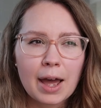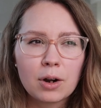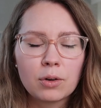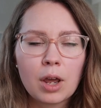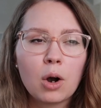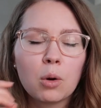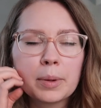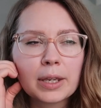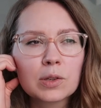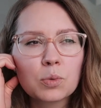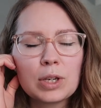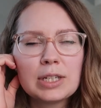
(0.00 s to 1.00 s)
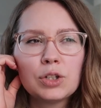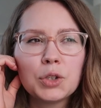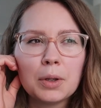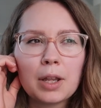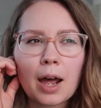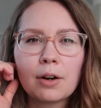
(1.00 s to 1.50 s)
I don't know, because we did
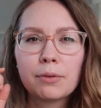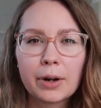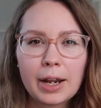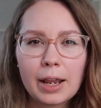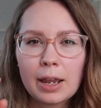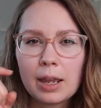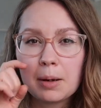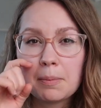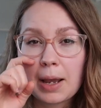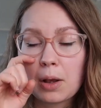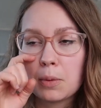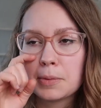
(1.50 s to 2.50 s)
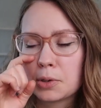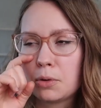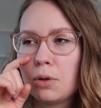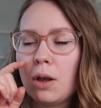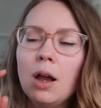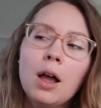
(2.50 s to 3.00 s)
do a lot of reading in my
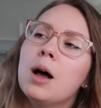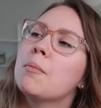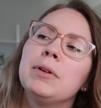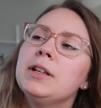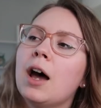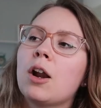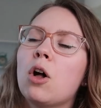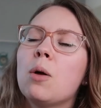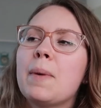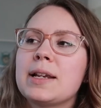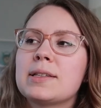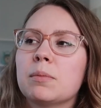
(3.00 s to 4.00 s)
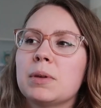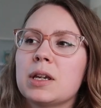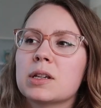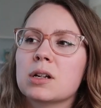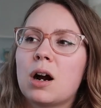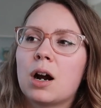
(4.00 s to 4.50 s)
homeschool, but not all my
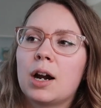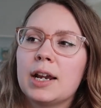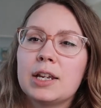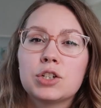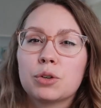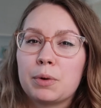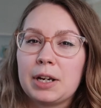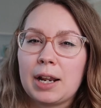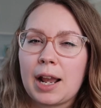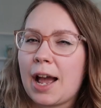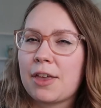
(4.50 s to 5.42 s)
siblings are into reading.